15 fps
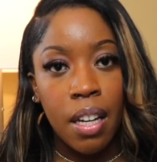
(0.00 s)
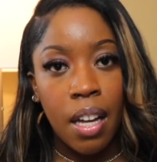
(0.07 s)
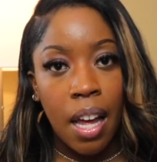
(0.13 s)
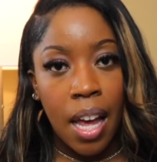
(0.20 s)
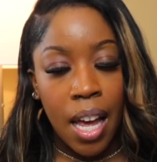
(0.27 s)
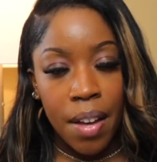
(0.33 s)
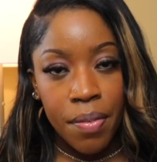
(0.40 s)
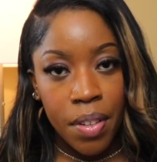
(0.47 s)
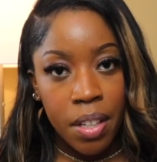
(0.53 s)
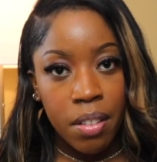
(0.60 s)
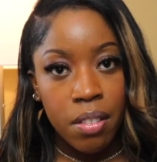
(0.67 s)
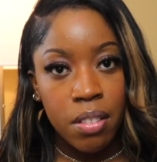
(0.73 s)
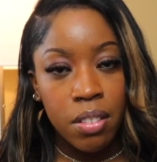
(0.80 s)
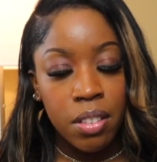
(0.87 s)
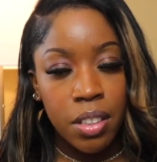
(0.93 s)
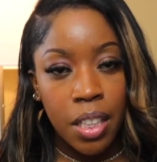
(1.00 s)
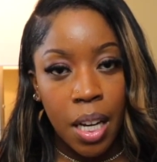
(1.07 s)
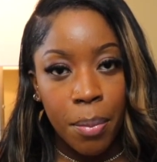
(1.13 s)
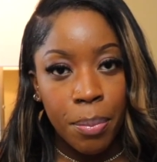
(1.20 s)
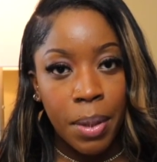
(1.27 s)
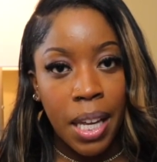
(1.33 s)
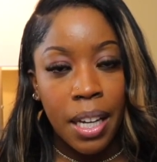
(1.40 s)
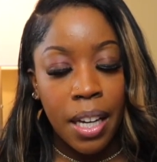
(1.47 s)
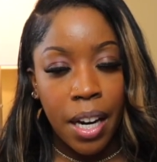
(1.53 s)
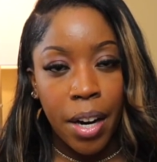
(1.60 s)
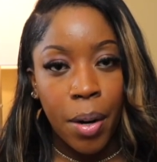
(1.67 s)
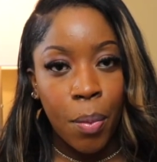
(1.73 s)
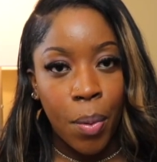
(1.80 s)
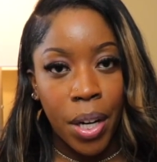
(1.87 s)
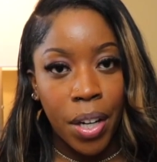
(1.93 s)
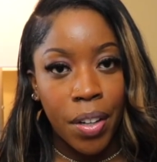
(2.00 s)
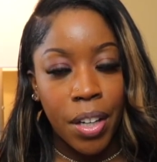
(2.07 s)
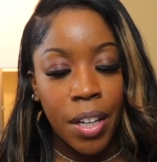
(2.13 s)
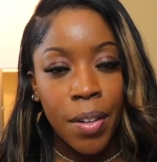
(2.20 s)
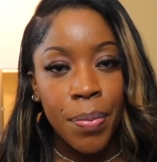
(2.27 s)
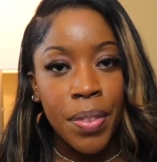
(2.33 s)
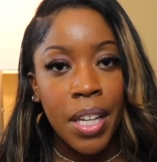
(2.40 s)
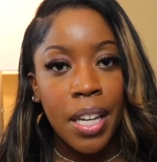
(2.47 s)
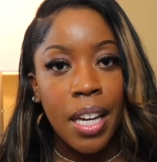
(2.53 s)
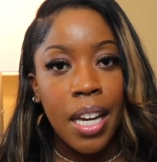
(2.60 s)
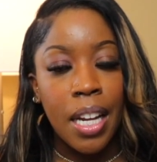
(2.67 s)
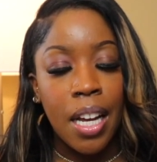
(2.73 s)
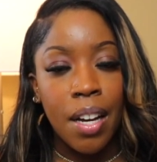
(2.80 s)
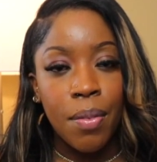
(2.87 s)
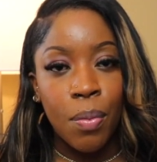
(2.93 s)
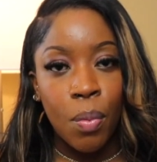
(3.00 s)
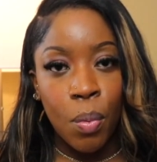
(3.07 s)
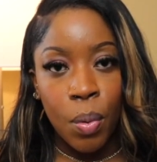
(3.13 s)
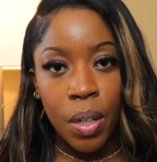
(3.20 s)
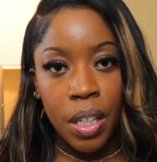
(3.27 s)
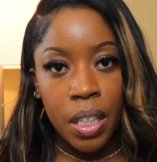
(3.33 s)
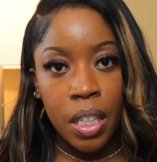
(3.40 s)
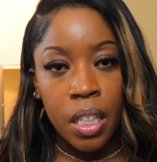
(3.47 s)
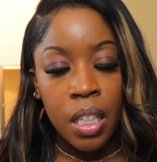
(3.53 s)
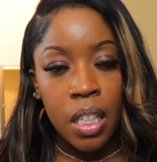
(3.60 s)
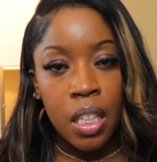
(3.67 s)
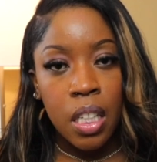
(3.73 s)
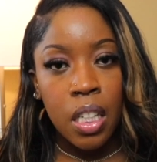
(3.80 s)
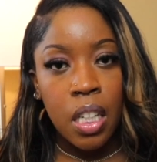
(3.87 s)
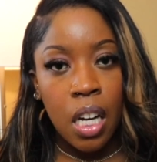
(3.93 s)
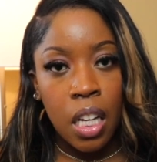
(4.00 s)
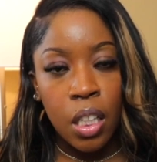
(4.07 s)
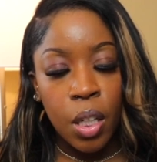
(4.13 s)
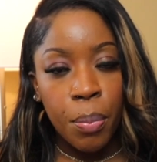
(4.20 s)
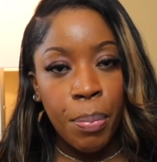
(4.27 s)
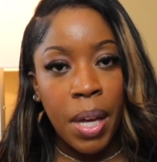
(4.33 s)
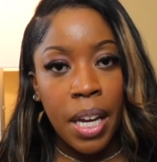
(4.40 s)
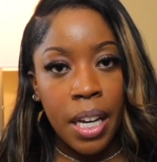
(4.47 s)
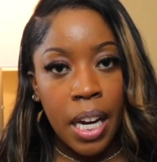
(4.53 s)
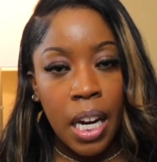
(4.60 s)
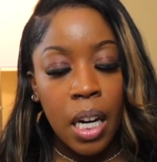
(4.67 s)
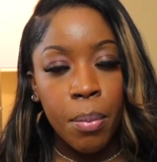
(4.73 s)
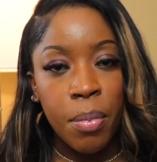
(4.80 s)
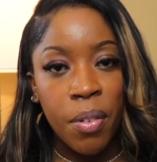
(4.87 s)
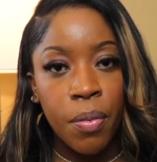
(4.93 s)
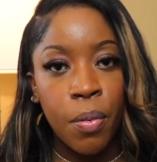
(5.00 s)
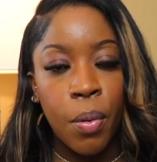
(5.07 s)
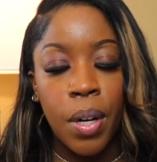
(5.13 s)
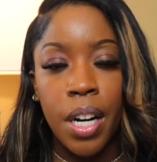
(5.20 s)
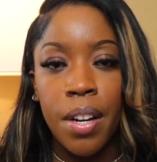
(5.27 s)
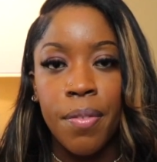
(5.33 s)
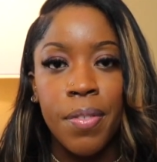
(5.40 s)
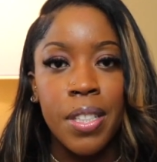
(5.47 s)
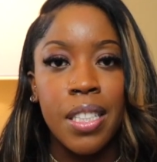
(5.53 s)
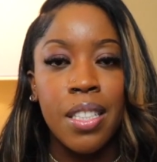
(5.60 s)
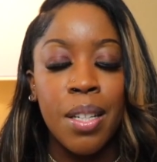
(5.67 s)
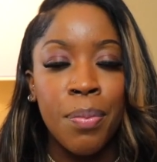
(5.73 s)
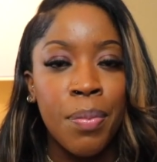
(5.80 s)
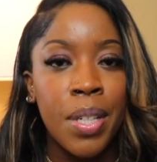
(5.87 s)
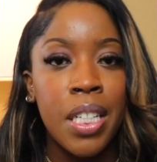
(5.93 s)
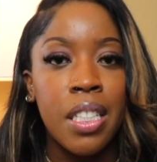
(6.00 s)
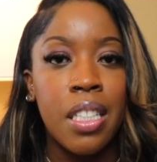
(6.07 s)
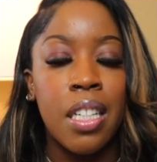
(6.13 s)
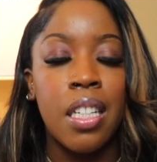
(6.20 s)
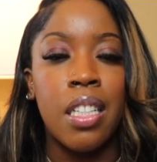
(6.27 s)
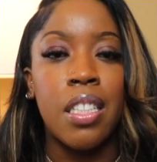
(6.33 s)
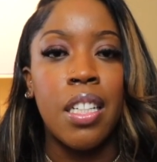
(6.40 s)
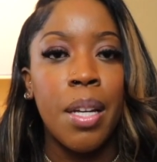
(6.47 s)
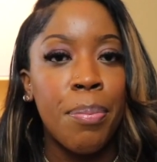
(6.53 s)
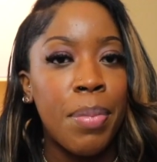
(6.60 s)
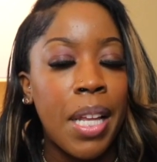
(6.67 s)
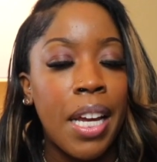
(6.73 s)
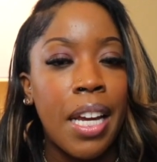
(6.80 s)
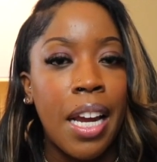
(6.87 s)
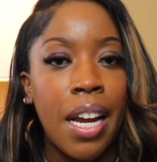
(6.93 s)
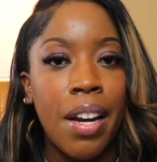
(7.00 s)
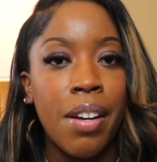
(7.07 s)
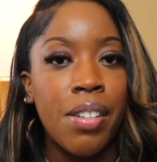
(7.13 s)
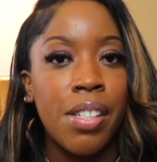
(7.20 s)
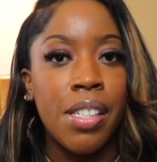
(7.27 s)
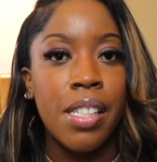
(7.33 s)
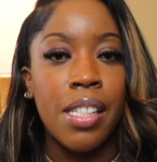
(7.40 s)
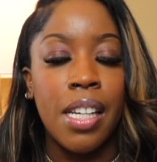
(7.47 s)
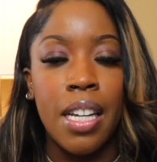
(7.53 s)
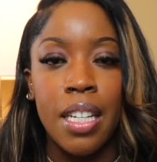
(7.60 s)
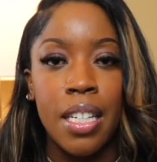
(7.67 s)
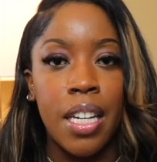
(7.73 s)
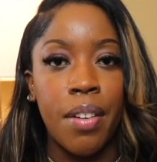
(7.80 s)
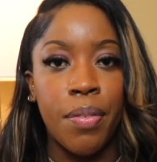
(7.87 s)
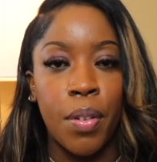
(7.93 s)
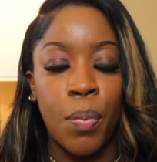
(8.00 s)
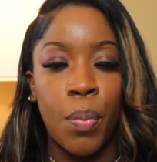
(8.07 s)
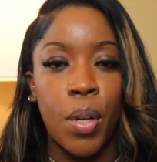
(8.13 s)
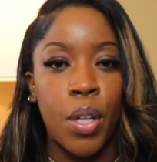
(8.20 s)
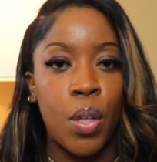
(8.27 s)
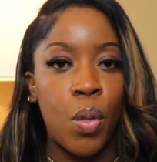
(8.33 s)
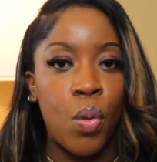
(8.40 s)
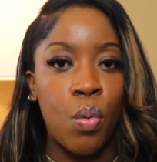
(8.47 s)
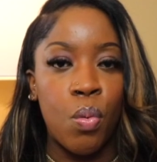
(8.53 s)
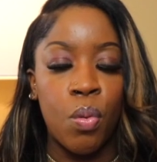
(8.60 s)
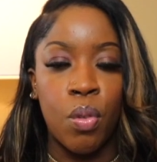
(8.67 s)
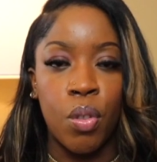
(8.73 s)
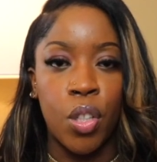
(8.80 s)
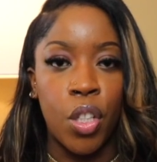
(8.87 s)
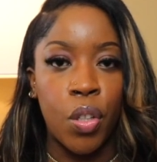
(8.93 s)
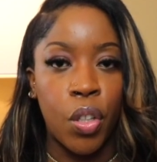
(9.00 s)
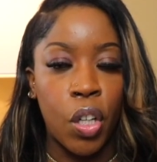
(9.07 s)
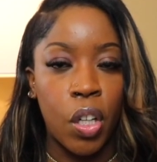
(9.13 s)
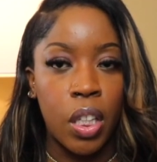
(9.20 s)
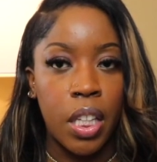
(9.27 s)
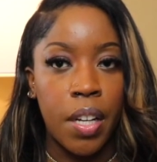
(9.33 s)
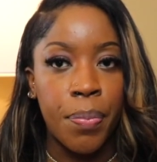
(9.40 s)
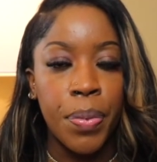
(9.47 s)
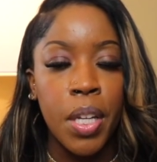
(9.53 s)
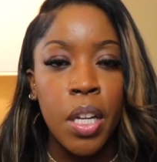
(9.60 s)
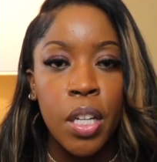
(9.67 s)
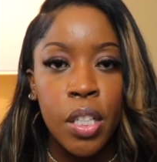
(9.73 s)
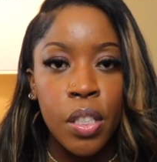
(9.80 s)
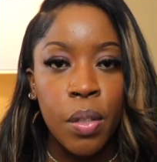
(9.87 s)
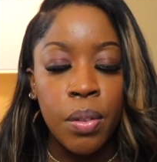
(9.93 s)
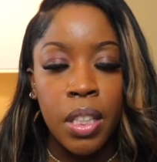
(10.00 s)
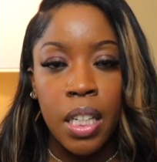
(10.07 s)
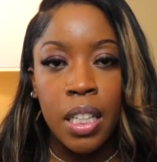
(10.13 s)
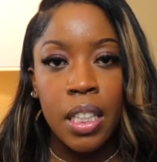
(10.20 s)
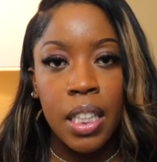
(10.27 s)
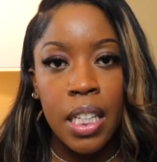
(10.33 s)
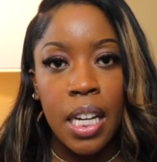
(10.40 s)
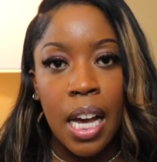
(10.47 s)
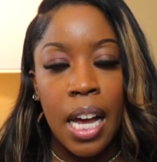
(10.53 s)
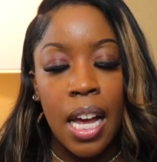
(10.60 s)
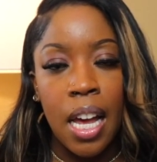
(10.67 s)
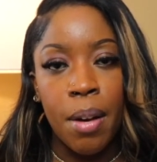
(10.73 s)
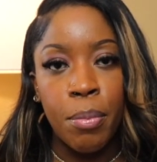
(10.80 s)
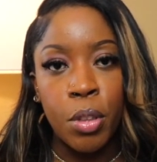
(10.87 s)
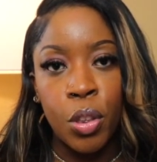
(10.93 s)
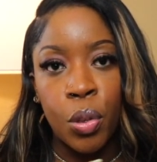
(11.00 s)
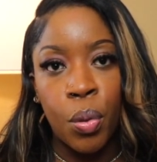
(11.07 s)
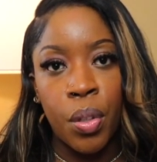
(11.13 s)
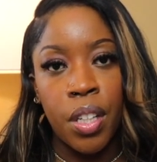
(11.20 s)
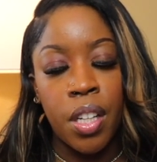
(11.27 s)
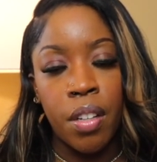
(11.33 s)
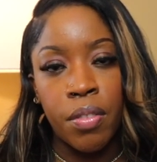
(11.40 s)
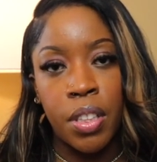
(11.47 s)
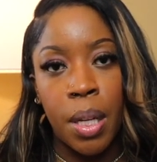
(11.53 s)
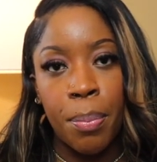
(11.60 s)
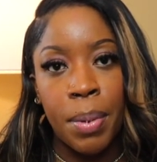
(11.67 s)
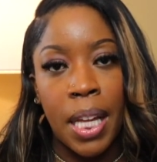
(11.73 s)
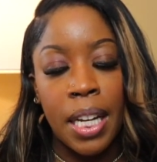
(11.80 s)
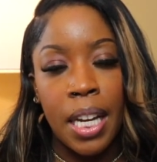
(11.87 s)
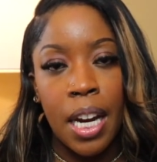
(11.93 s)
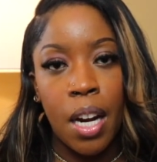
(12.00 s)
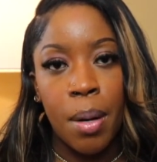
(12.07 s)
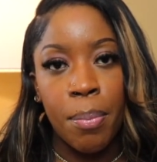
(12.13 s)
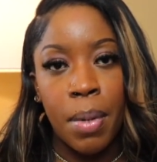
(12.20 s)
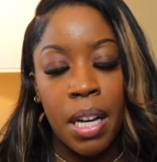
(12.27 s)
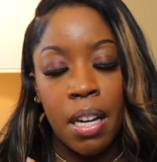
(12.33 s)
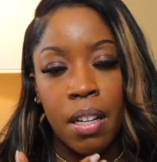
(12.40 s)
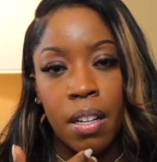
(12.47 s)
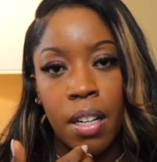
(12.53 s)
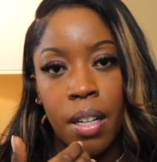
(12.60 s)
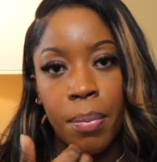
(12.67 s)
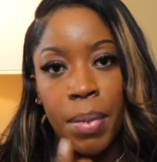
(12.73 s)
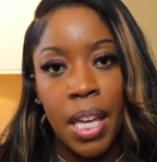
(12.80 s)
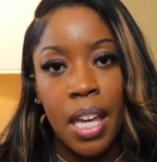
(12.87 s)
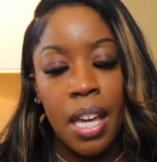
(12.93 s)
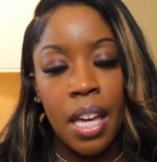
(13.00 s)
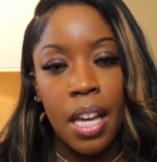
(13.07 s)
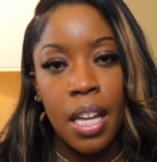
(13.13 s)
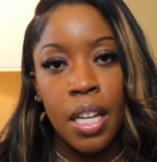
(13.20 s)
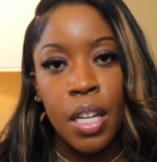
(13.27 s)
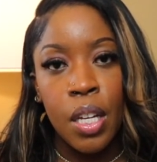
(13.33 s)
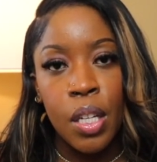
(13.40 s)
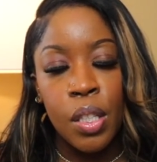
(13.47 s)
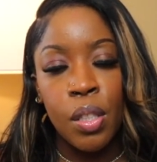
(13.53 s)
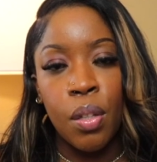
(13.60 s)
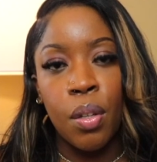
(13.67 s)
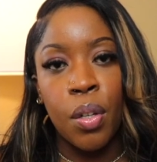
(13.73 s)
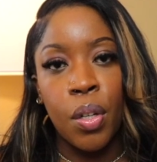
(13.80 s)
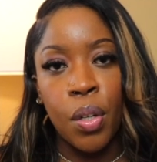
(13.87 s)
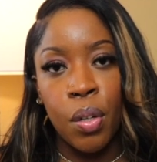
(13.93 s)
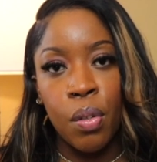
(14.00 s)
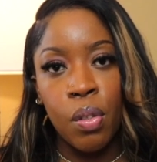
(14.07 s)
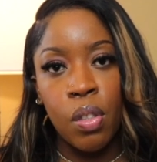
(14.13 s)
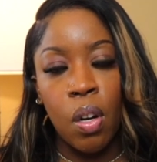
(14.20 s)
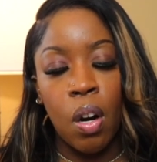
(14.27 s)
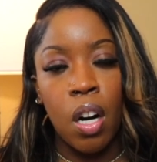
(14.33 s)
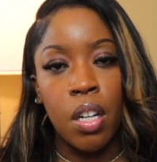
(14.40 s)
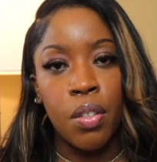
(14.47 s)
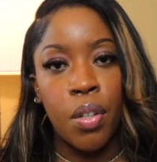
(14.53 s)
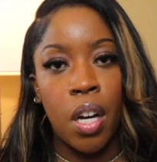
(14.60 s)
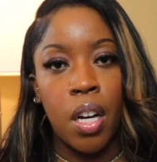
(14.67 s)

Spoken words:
avid jet black hair wearer, and I've worn colored pack hair before, and for some reason jet black hair just hit different when you curl it. So luckily I have majority of jet black hair in my head, so the curls are